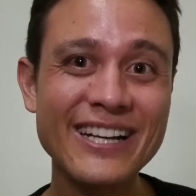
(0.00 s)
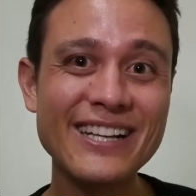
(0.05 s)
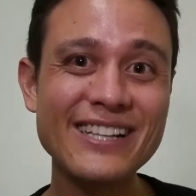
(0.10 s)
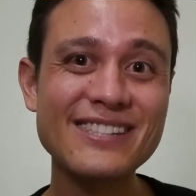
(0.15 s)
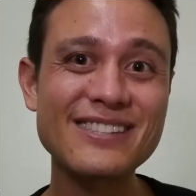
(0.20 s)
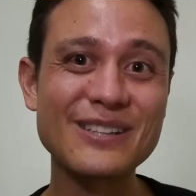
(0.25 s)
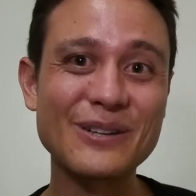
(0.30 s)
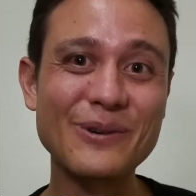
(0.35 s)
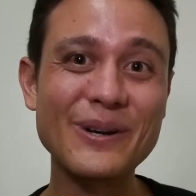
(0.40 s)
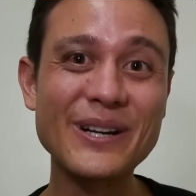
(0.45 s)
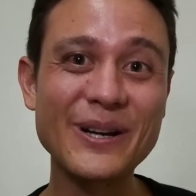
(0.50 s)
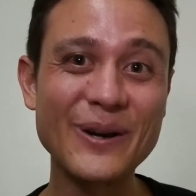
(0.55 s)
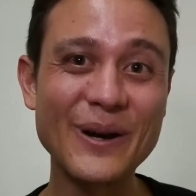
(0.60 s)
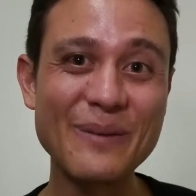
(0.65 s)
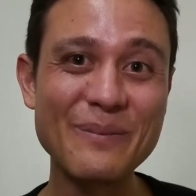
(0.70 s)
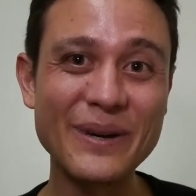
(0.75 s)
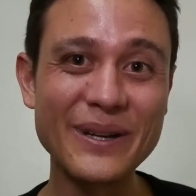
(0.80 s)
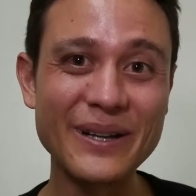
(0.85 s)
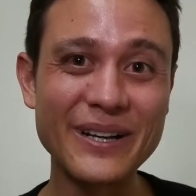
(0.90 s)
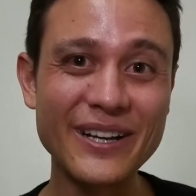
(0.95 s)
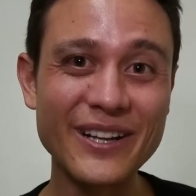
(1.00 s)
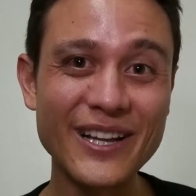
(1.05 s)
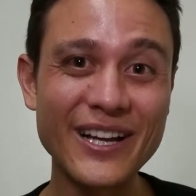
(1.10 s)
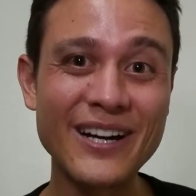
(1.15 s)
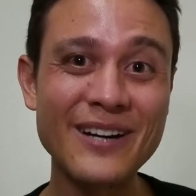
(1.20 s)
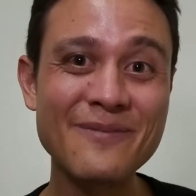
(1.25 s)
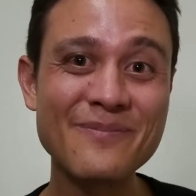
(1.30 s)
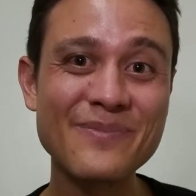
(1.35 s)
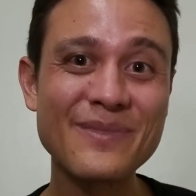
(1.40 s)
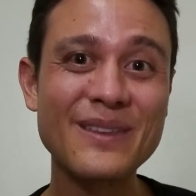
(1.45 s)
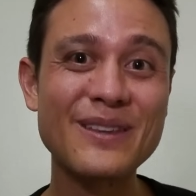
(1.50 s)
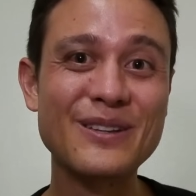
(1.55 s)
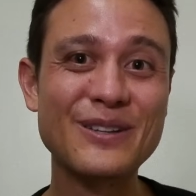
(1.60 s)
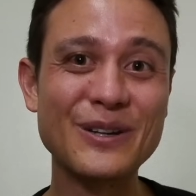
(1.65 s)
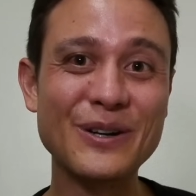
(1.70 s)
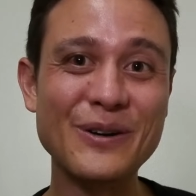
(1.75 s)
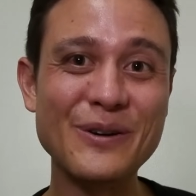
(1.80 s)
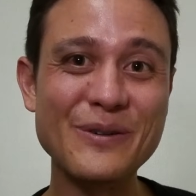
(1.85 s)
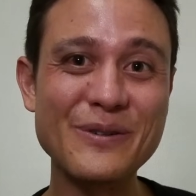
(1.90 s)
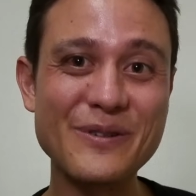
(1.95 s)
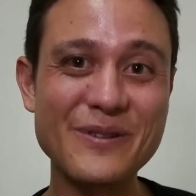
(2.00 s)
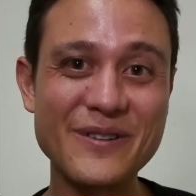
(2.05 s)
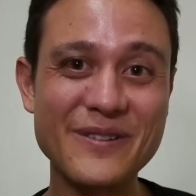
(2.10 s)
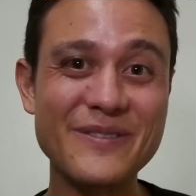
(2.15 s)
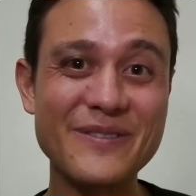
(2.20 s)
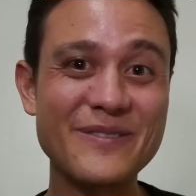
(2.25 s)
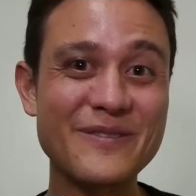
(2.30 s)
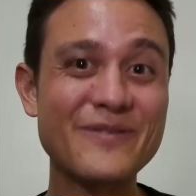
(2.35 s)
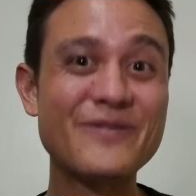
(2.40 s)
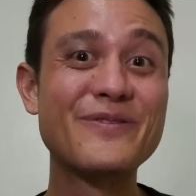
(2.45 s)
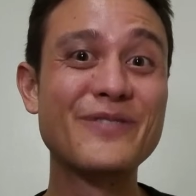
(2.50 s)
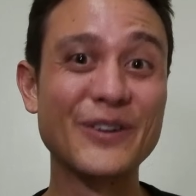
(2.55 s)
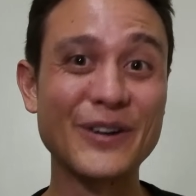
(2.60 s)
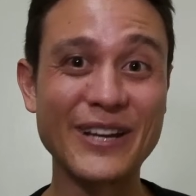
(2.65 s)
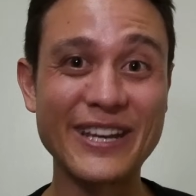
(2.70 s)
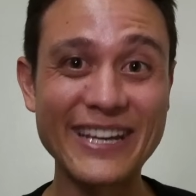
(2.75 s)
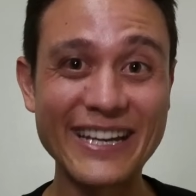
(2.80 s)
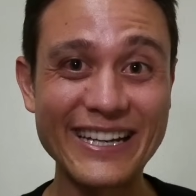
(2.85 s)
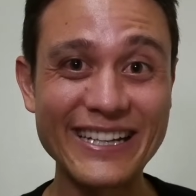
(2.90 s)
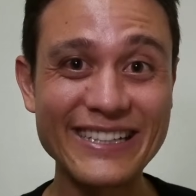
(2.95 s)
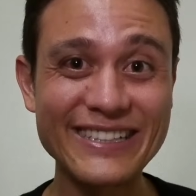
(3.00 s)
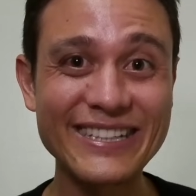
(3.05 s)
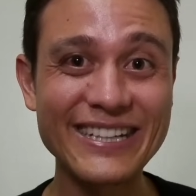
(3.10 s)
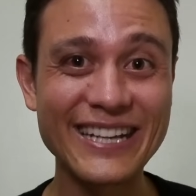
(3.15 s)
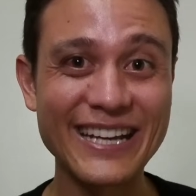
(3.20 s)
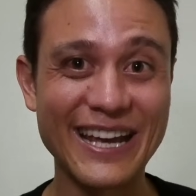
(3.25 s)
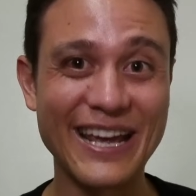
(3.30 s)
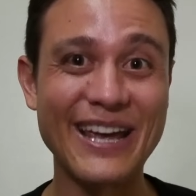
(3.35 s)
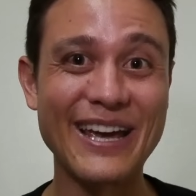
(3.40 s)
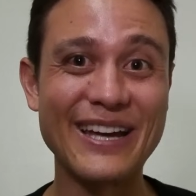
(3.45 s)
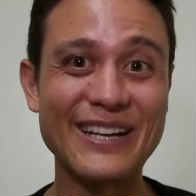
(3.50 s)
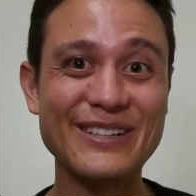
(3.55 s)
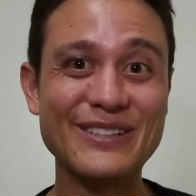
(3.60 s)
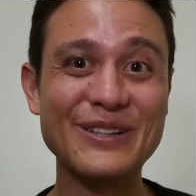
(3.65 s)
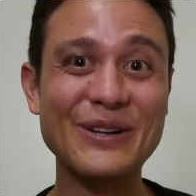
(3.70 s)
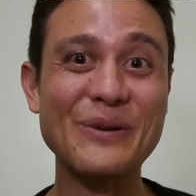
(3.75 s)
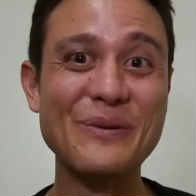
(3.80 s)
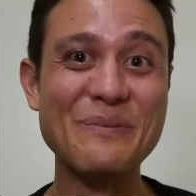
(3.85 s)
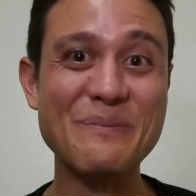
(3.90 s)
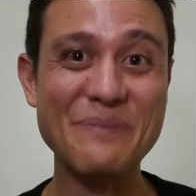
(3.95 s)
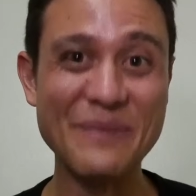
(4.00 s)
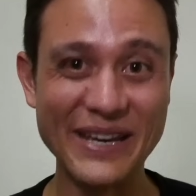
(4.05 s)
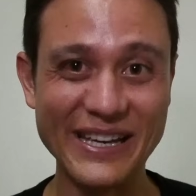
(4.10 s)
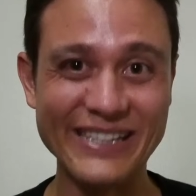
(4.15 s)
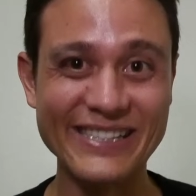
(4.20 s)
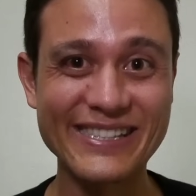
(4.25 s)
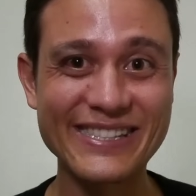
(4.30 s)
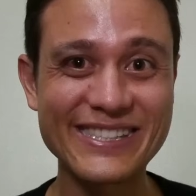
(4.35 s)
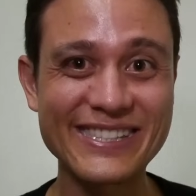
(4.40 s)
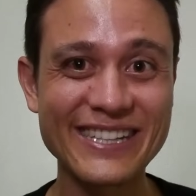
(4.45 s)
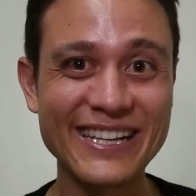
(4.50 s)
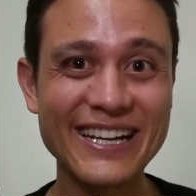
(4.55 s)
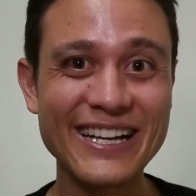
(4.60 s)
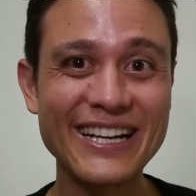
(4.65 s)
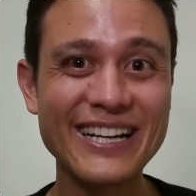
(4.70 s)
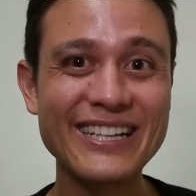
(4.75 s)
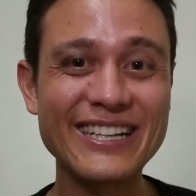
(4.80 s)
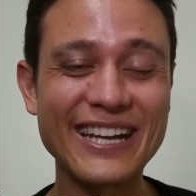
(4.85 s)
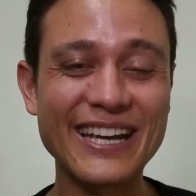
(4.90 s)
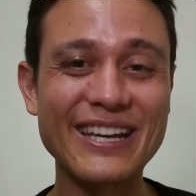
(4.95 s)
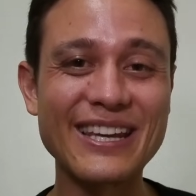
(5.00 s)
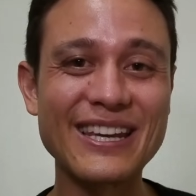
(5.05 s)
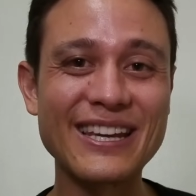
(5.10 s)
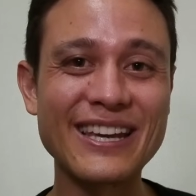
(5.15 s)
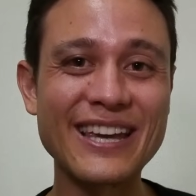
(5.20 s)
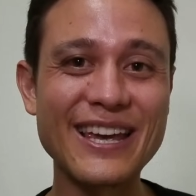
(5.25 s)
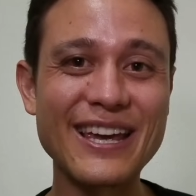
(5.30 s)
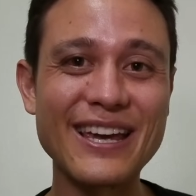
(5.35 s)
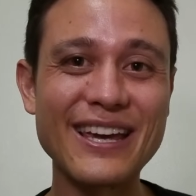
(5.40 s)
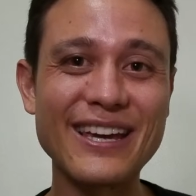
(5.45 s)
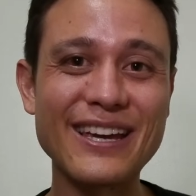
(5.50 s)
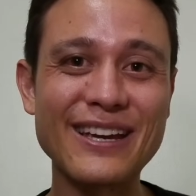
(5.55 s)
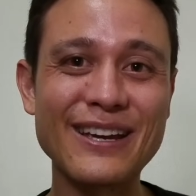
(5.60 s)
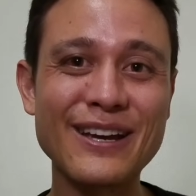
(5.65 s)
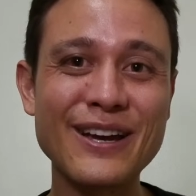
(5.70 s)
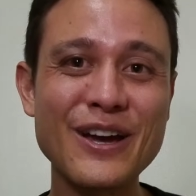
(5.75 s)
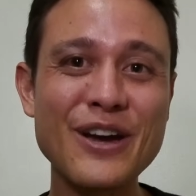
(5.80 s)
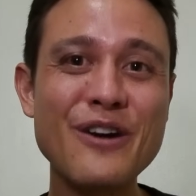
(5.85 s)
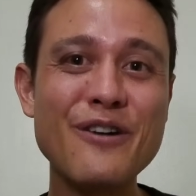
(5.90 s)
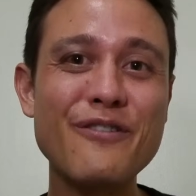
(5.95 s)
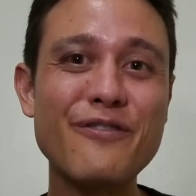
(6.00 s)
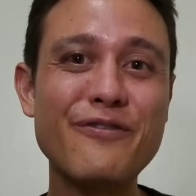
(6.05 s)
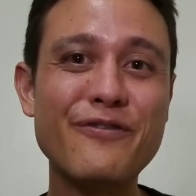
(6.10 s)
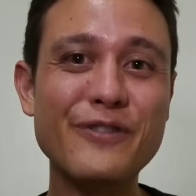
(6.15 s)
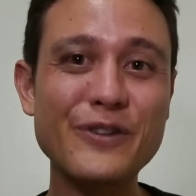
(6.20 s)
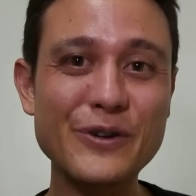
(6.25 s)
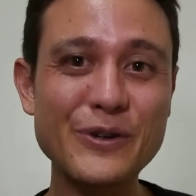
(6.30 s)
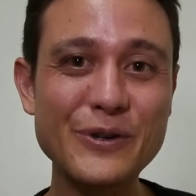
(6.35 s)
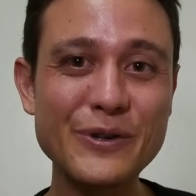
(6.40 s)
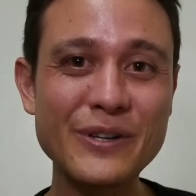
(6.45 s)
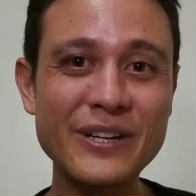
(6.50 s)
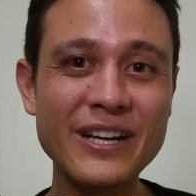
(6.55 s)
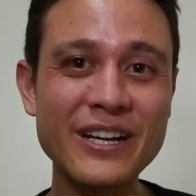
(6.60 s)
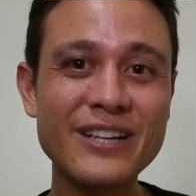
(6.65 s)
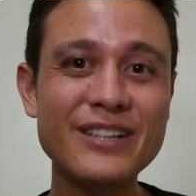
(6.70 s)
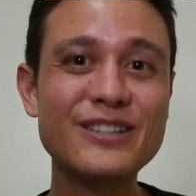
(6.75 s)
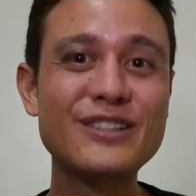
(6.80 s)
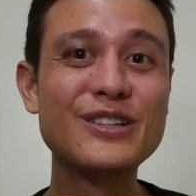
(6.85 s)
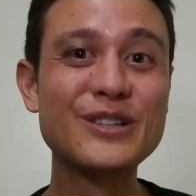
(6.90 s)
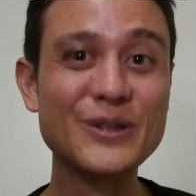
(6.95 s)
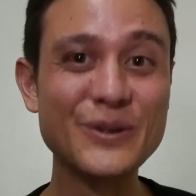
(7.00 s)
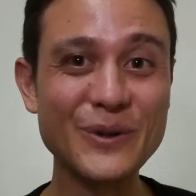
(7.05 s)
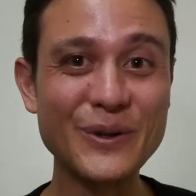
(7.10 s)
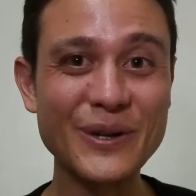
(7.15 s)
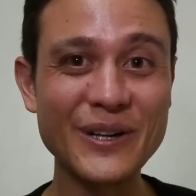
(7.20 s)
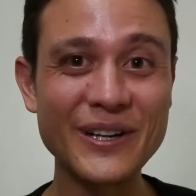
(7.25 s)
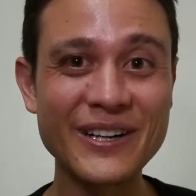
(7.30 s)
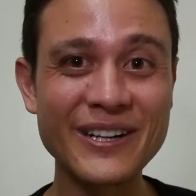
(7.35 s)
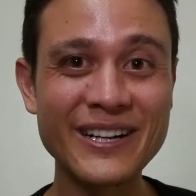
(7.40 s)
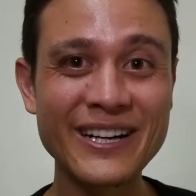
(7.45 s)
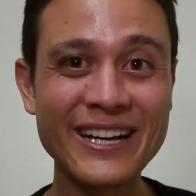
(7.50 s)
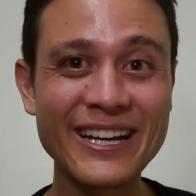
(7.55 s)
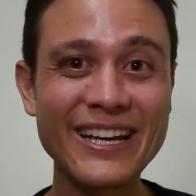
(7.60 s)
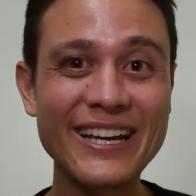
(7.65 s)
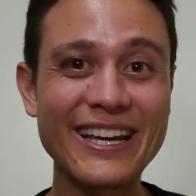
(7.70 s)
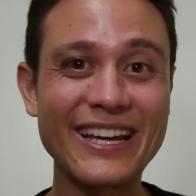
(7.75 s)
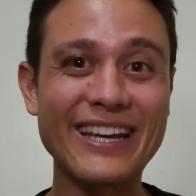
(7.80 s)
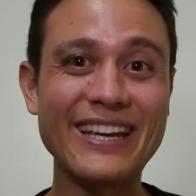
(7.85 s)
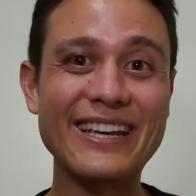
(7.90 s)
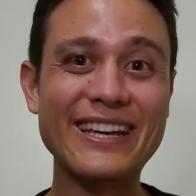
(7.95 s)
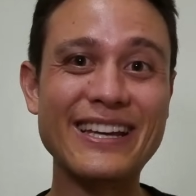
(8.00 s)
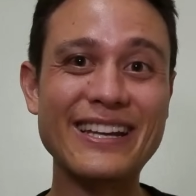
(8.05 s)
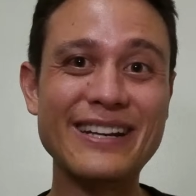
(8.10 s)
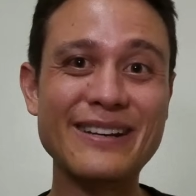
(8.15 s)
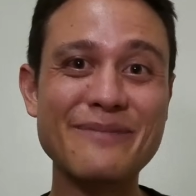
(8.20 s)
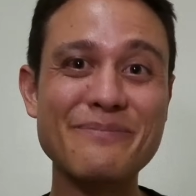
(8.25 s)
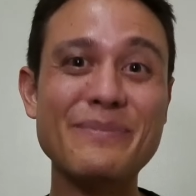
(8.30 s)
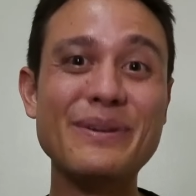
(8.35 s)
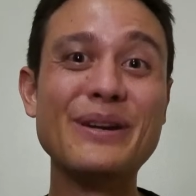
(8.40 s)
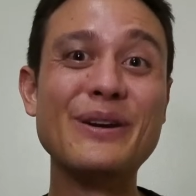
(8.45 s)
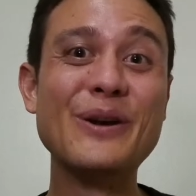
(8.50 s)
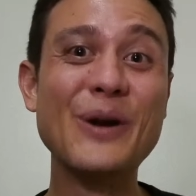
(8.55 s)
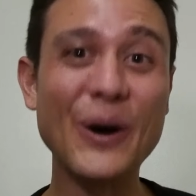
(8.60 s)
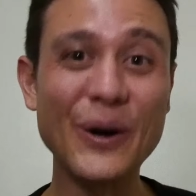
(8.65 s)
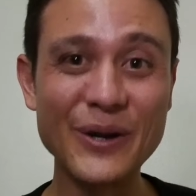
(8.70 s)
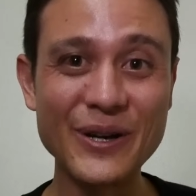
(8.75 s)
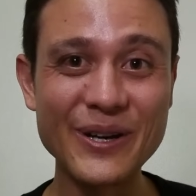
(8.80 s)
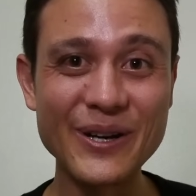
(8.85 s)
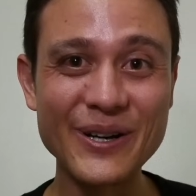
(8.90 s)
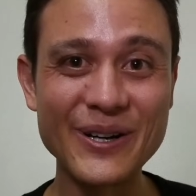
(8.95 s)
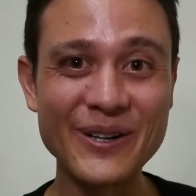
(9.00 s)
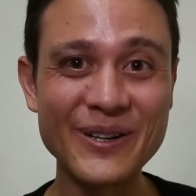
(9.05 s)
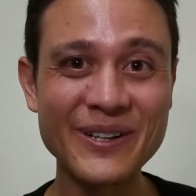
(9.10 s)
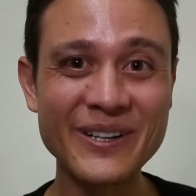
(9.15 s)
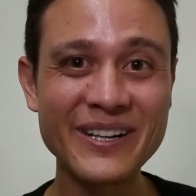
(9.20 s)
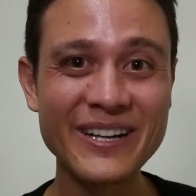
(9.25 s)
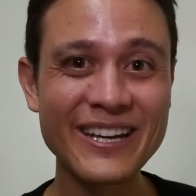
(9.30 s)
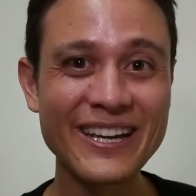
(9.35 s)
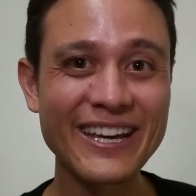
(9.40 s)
So when you're in Manila, don't forget and don't miss taking a food tour in Binondo,